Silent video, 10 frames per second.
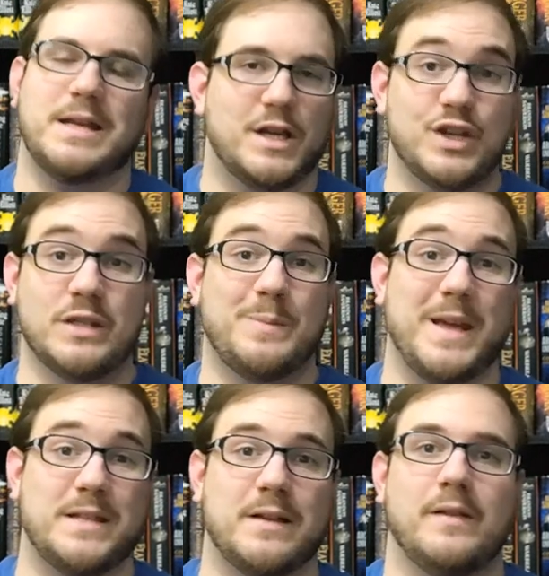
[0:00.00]
conditions,
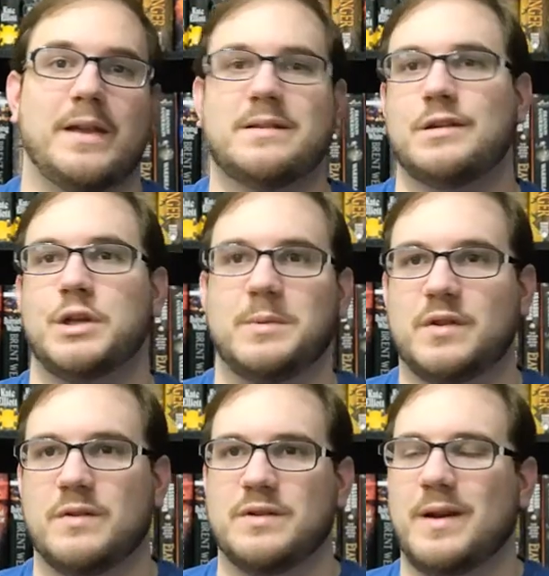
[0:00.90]
basically. And so she
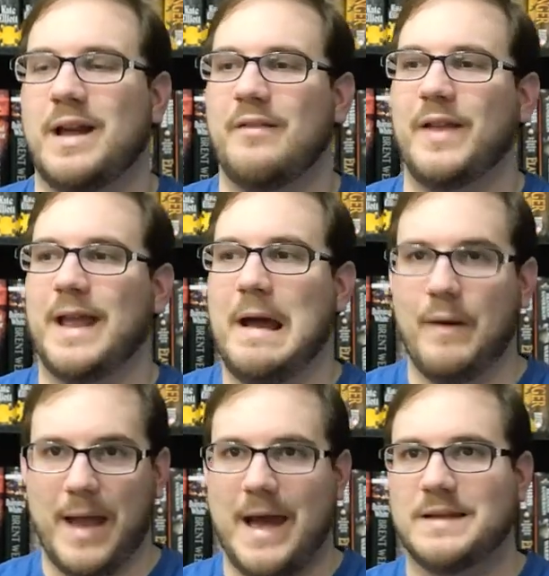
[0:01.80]
was also kind of like an
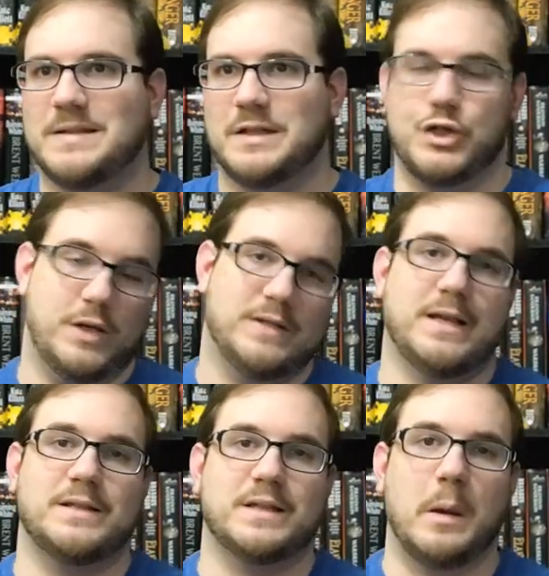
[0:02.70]
outcast, and she
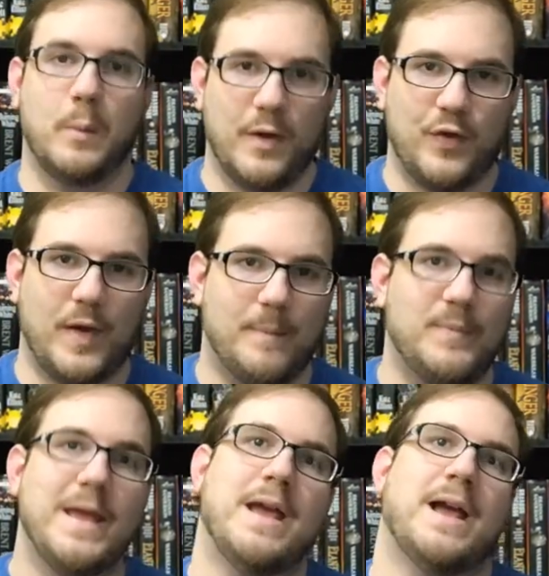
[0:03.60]
decides to go with
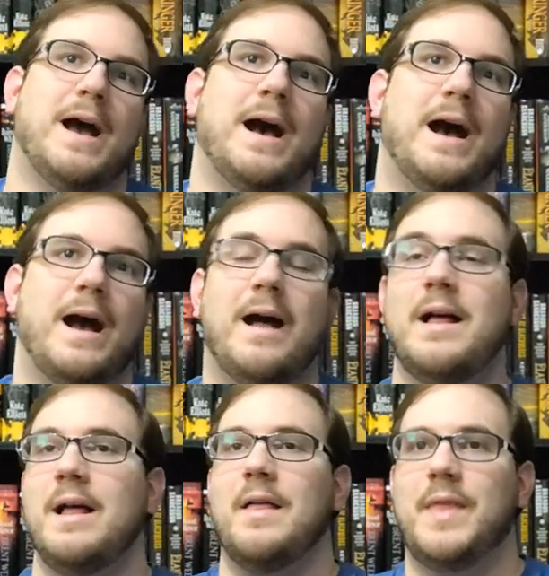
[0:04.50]
him.
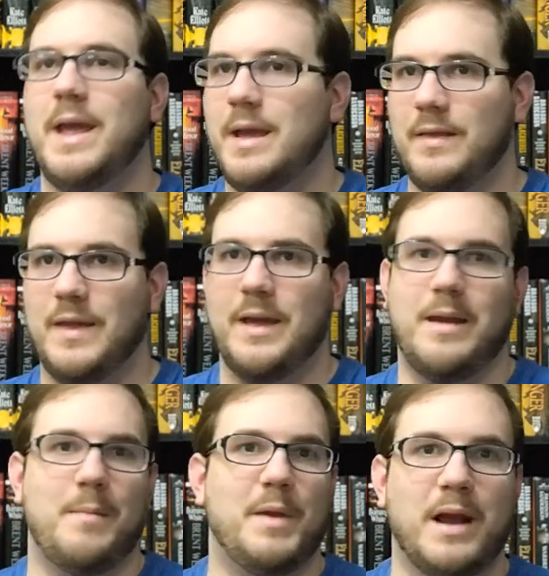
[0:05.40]

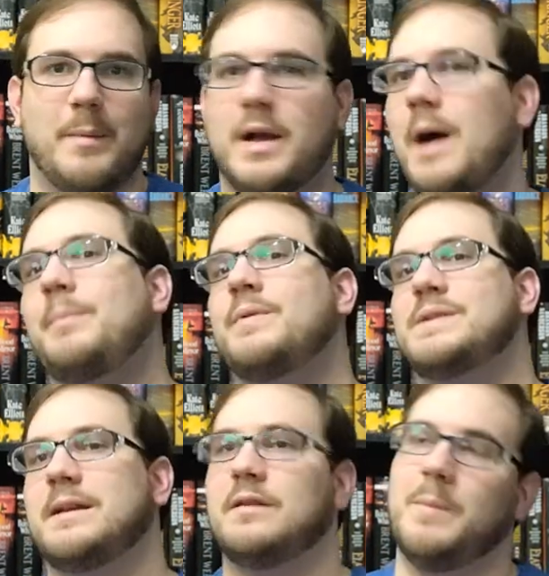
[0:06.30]
They become a couple,
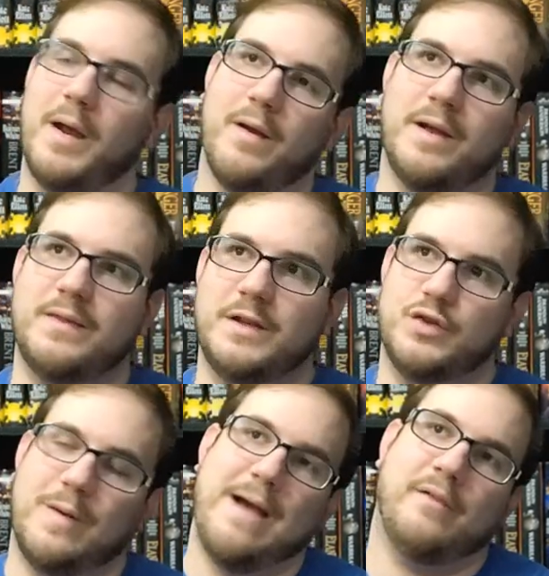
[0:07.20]
say they're married, they
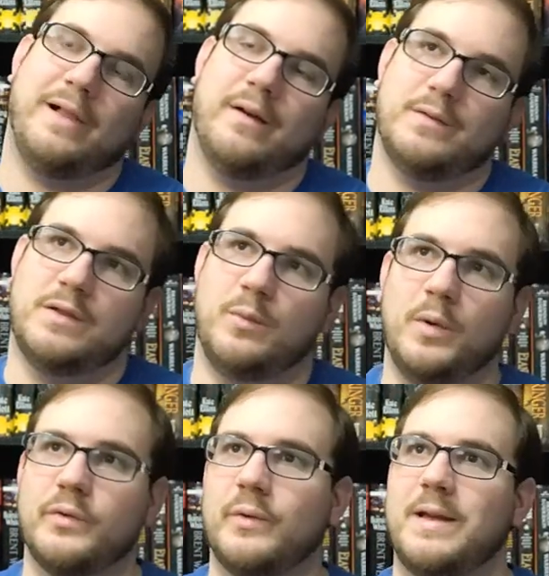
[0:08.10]
travel out into the
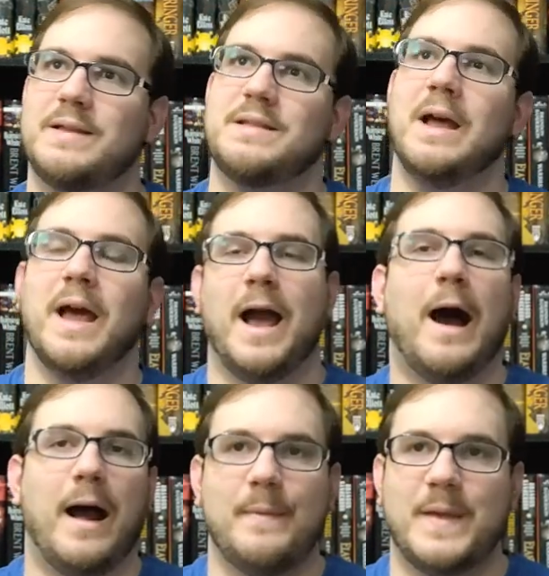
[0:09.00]
wilderness,
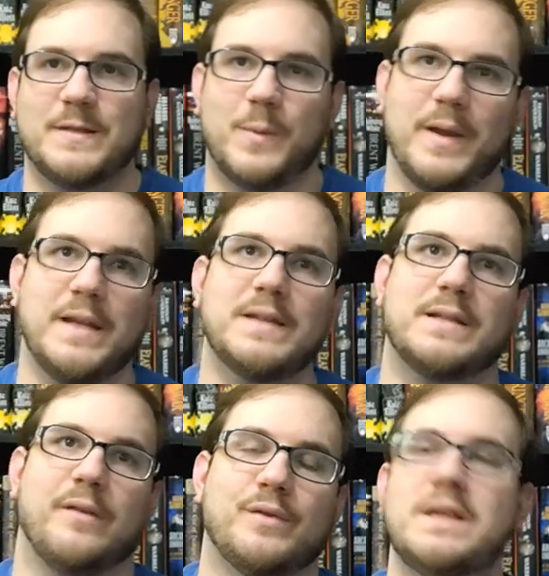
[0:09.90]
and that's where he
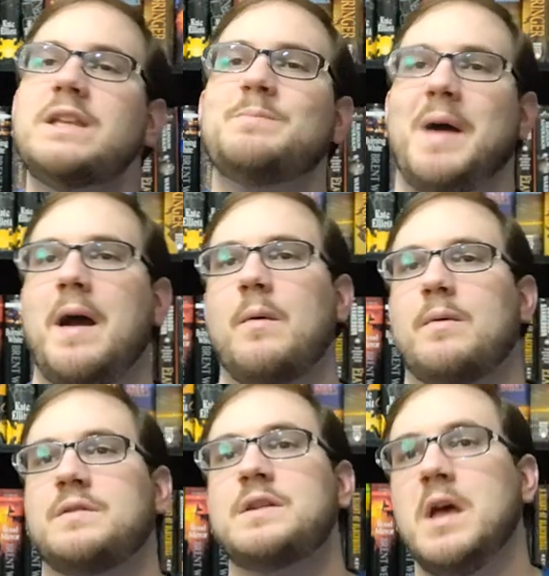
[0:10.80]
discovers his
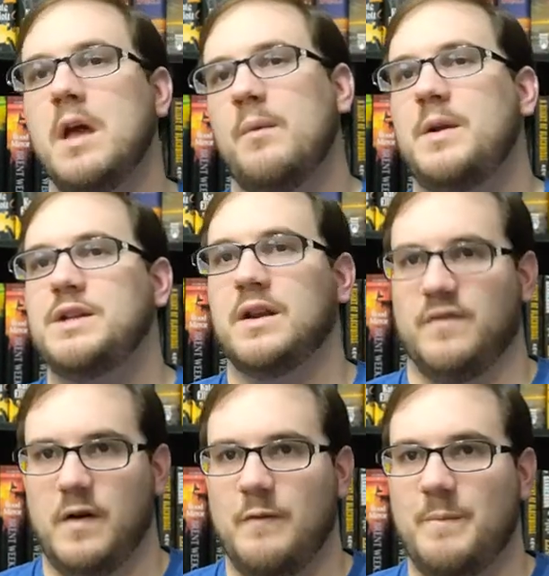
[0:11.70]
powers, which
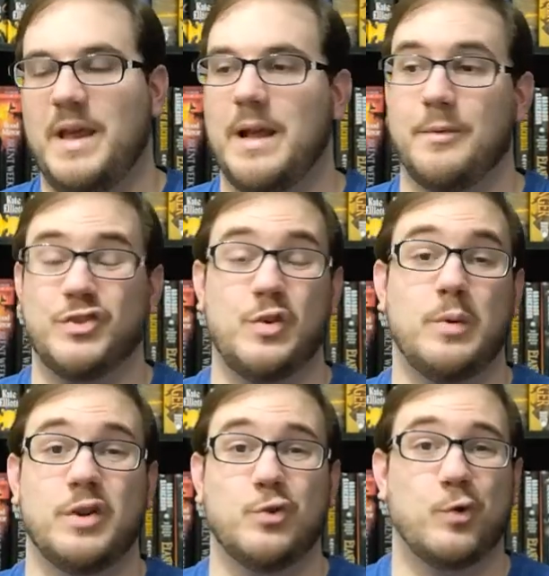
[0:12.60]
involve being able
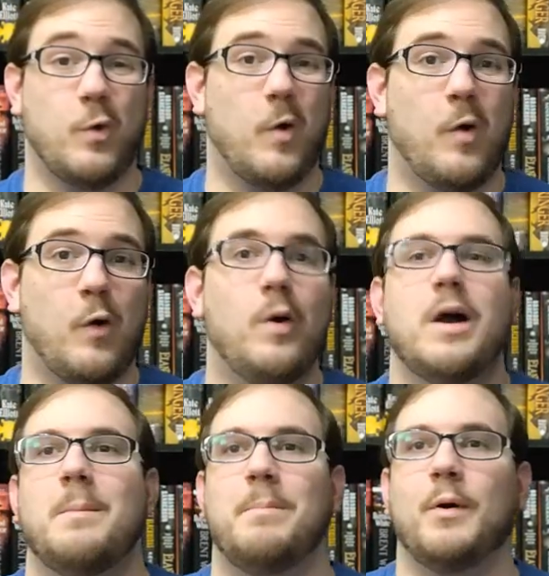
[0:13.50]
to control
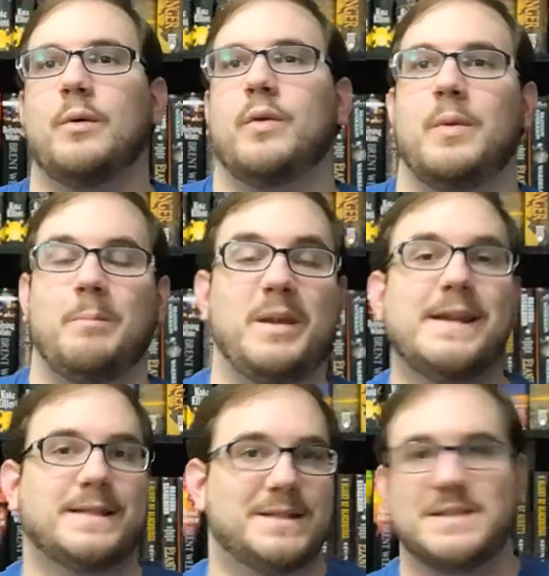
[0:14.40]
both
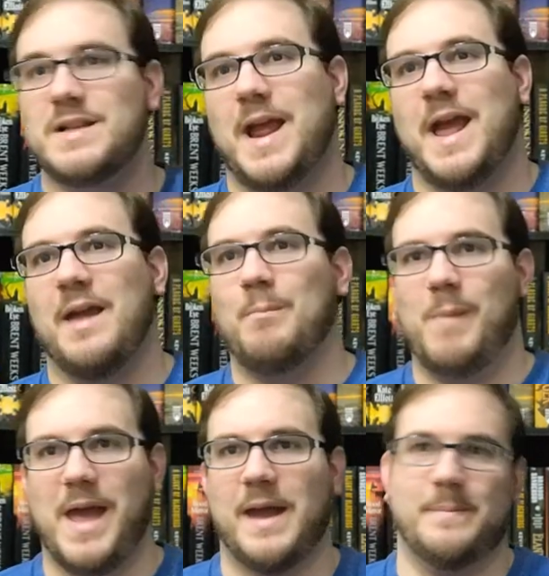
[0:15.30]
beasts and
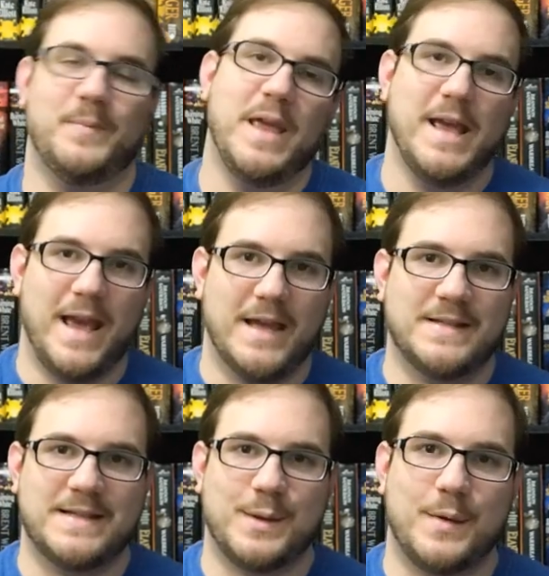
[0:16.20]
men.
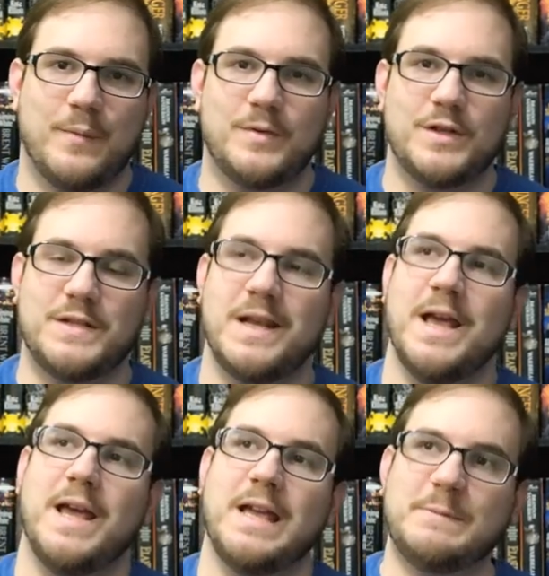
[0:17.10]
And so just
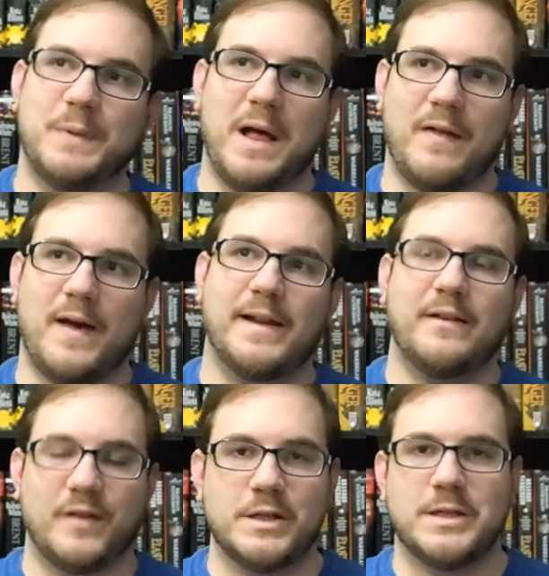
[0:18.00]
his
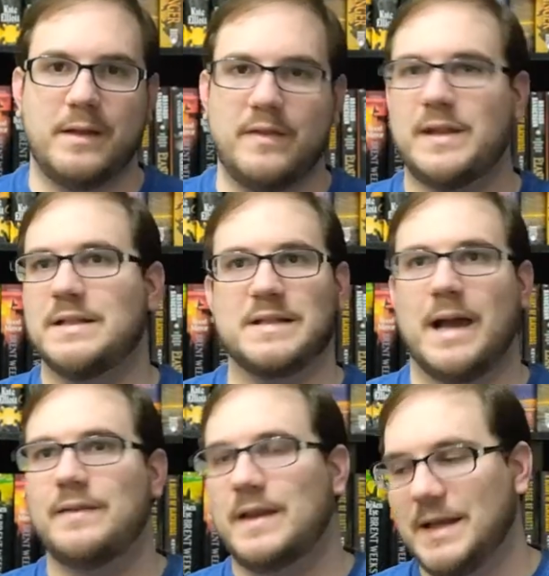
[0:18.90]
plotline, eventually they
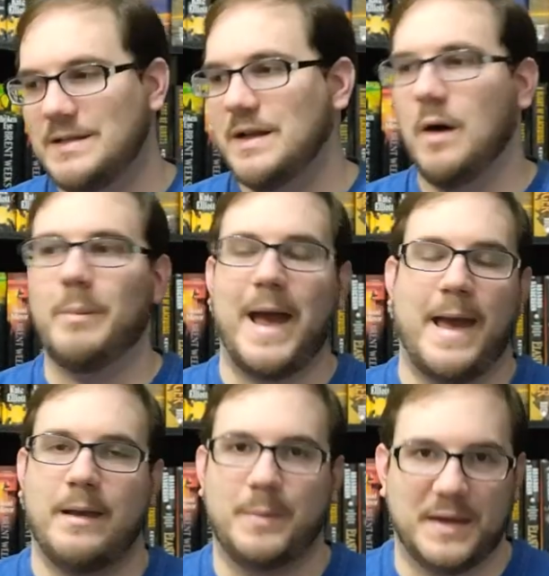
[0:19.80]
decide they need to go
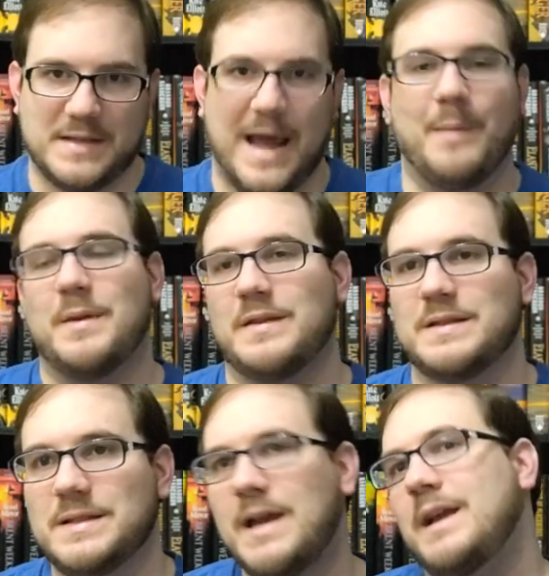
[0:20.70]
back because Agbeth
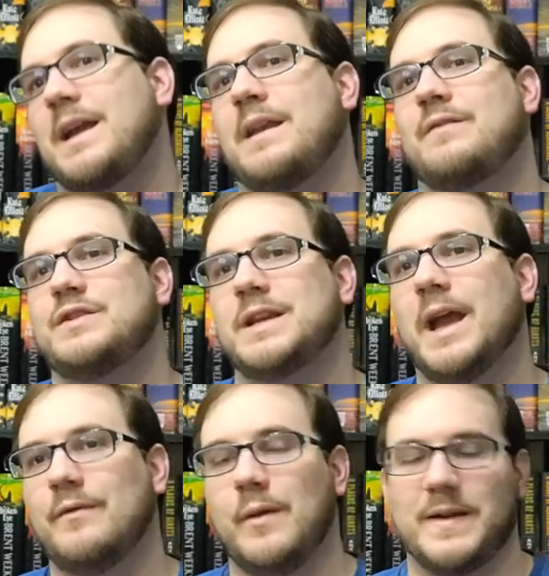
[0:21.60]
is sick, and if
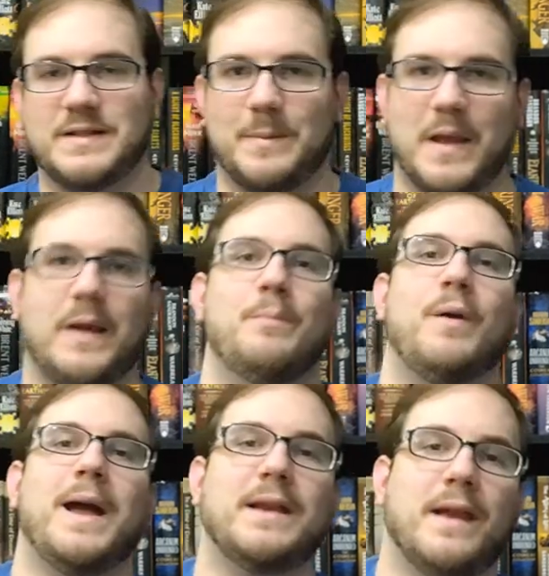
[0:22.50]
she ever ends up getting
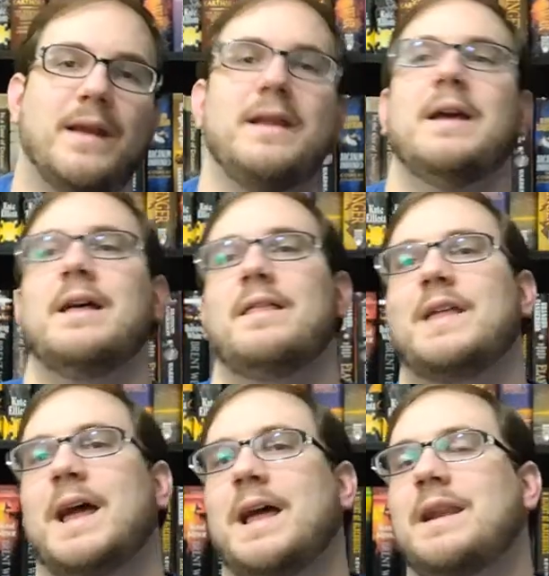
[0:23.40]
pregnant,
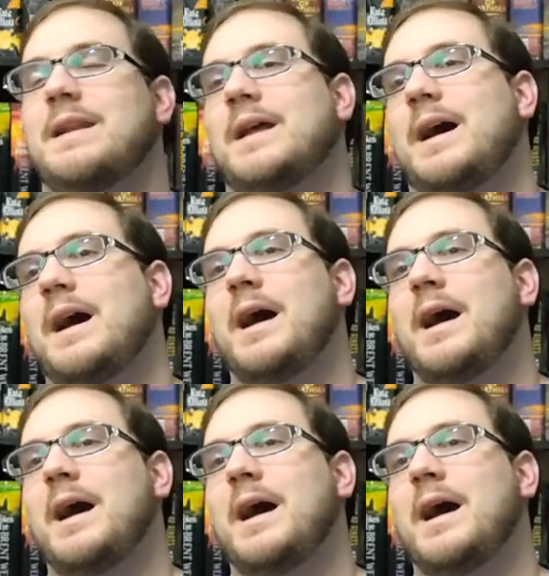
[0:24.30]
then